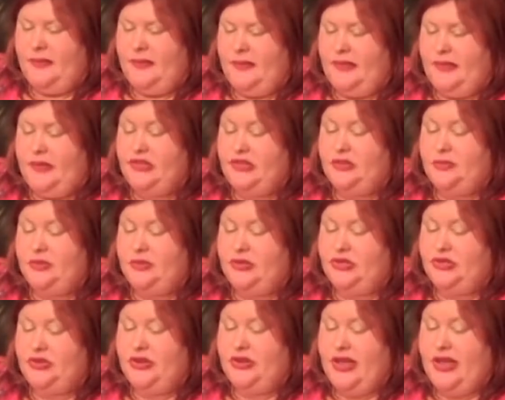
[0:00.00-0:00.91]
Then she
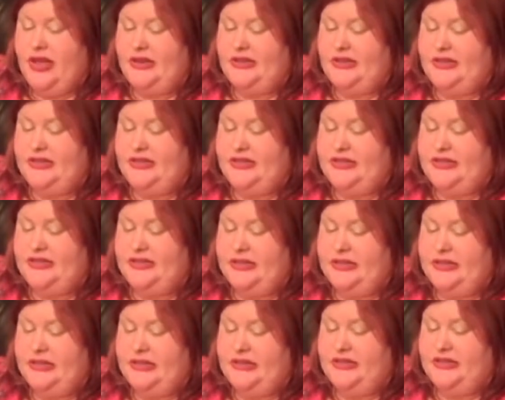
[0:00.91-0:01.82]
pushed her hand into the
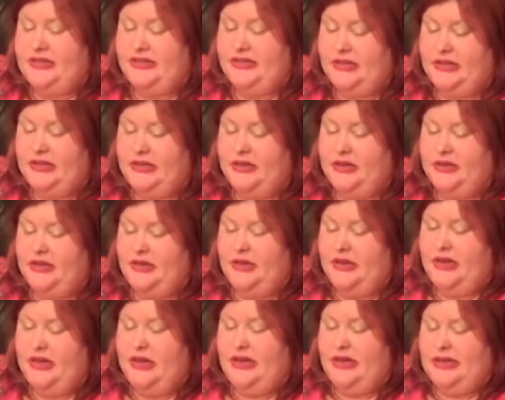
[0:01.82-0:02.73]
sticky,
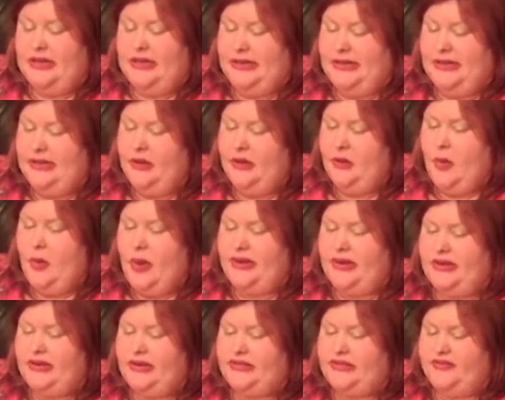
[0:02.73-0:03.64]
clinging
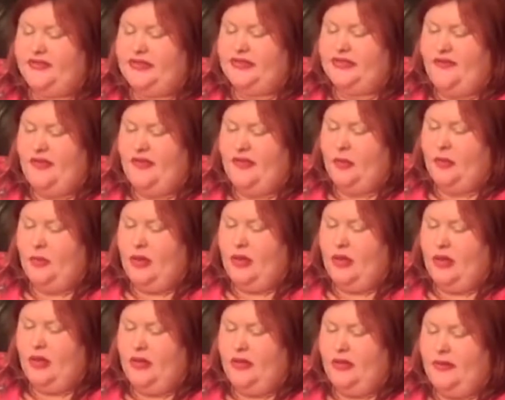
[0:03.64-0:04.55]
whiteness of the stuff on the
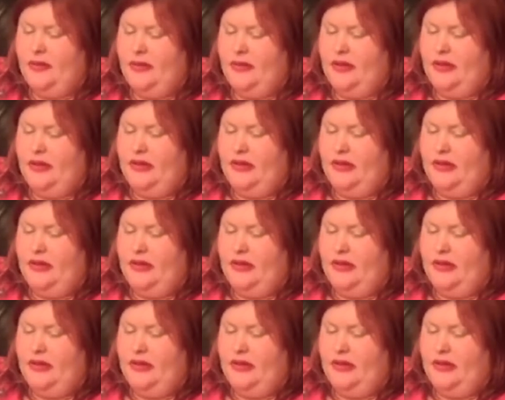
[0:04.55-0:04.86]
wall.